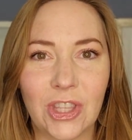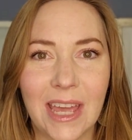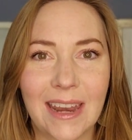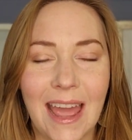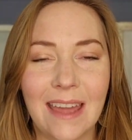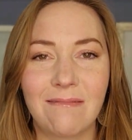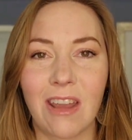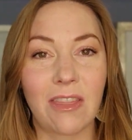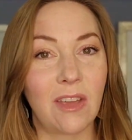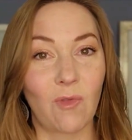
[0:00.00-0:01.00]
that had
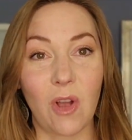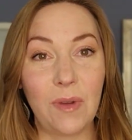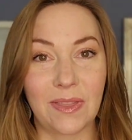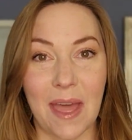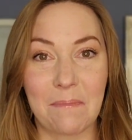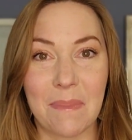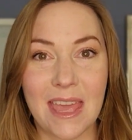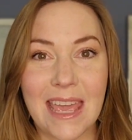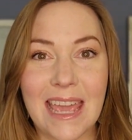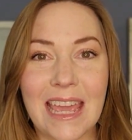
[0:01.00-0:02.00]
nothing wrong with them.
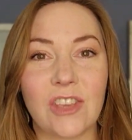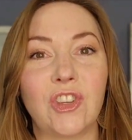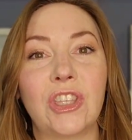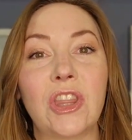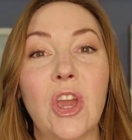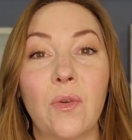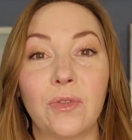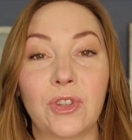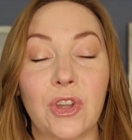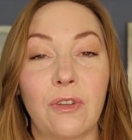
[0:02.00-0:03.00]
It's just that the
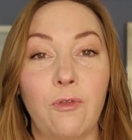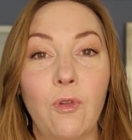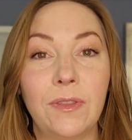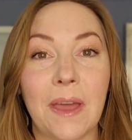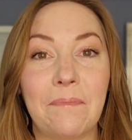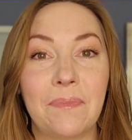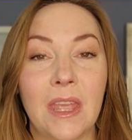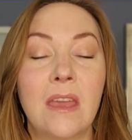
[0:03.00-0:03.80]
owners couldn't afford them.